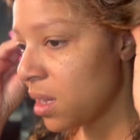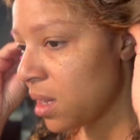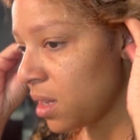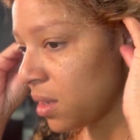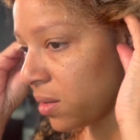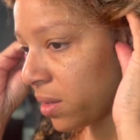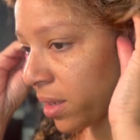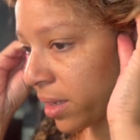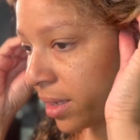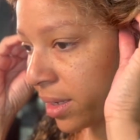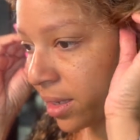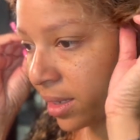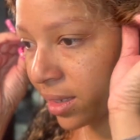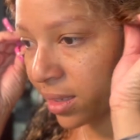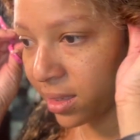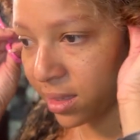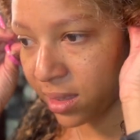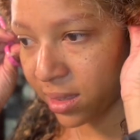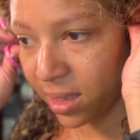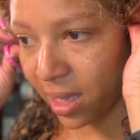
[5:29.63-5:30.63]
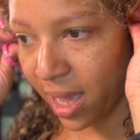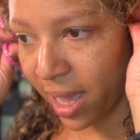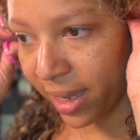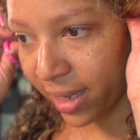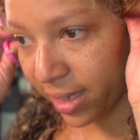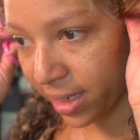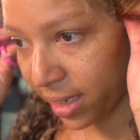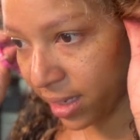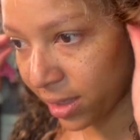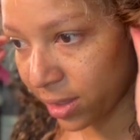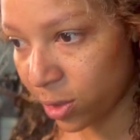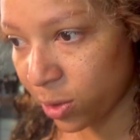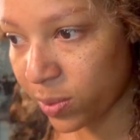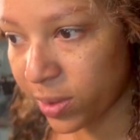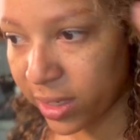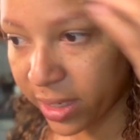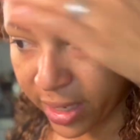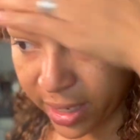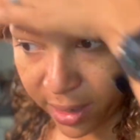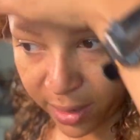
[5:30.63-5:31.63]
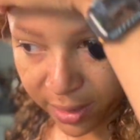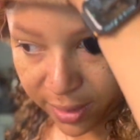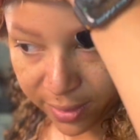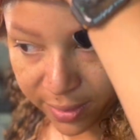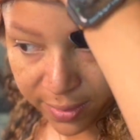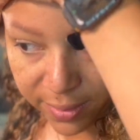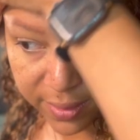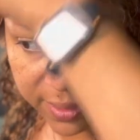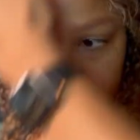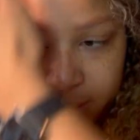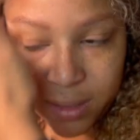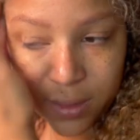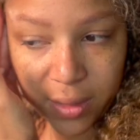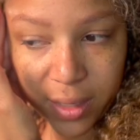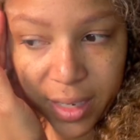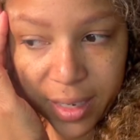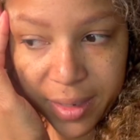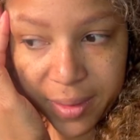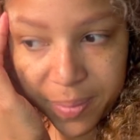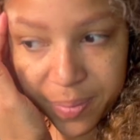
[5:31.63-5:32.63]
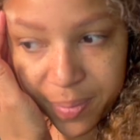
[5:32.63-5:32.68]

Okay, yeah, I cut a little bit of that off. That's okay.